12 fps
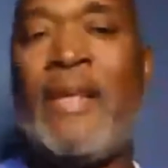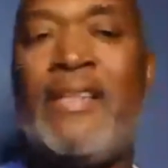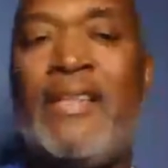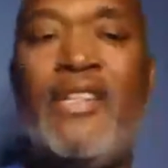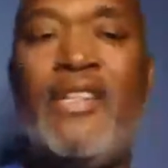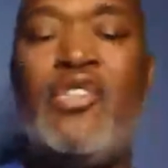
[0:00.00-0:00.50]

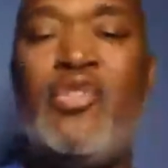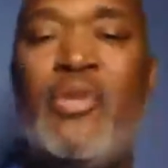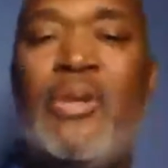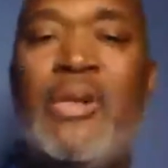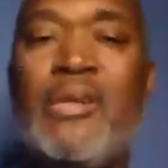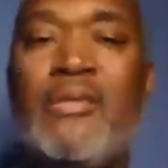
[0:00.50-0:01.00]
Donald
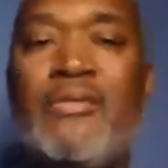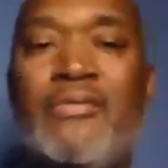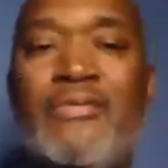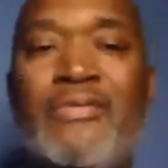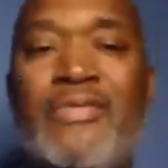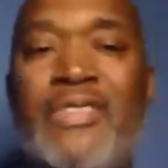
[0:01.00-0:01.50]
Trump,
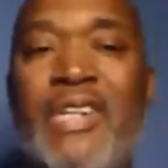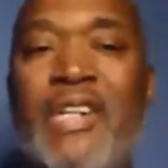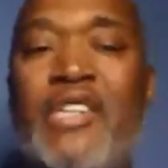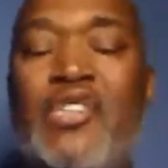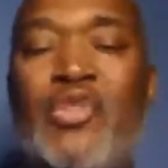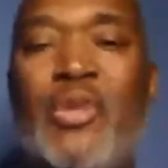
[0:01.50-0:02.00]

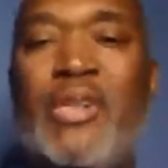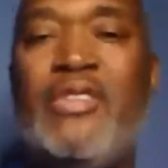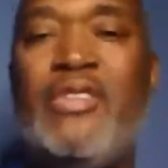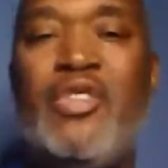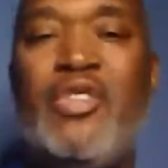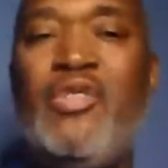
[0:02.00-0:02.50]
Donald
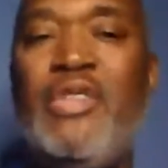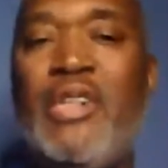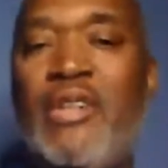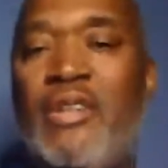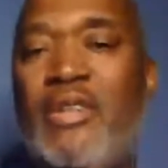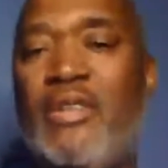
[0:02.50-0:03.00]
Trump
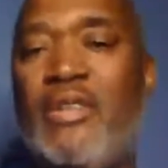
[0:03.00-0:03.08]
Jr.